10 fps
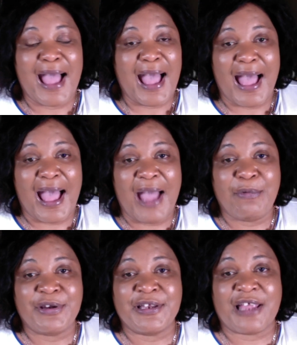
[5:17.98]
I
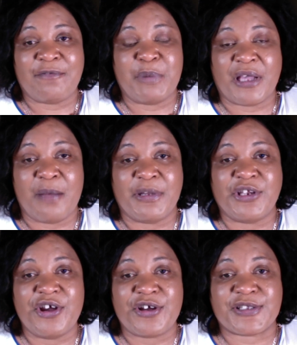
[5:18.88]
wouldn't have become a
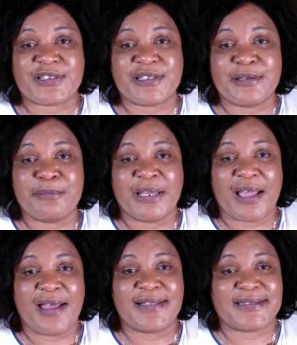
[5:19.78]
nurse
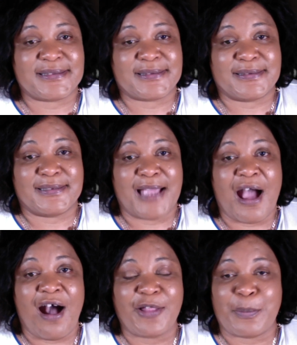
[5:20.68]
because
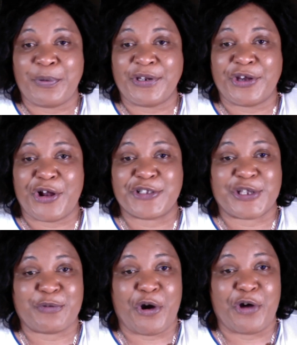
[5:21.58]
all the pretty girls
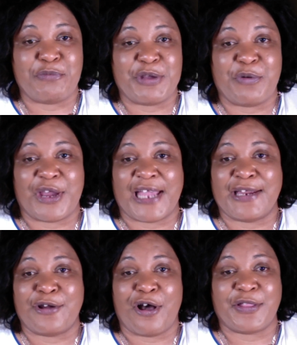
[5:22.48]
around me were
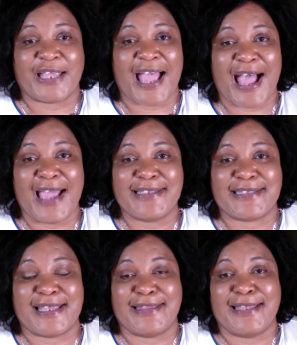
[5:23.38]
getting all the guys
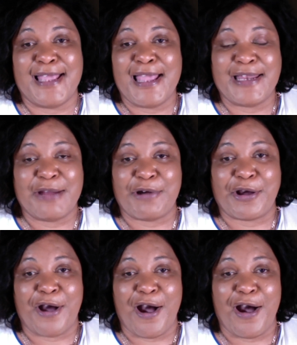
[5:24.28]
and they were
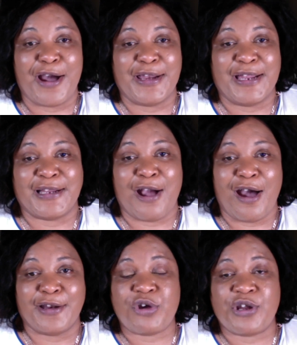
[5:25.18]
gone and
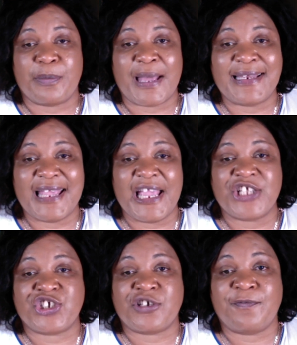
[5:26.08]
gone. Up at
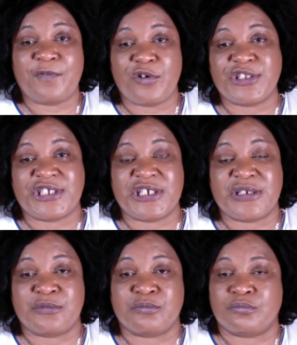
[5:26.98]
age 14,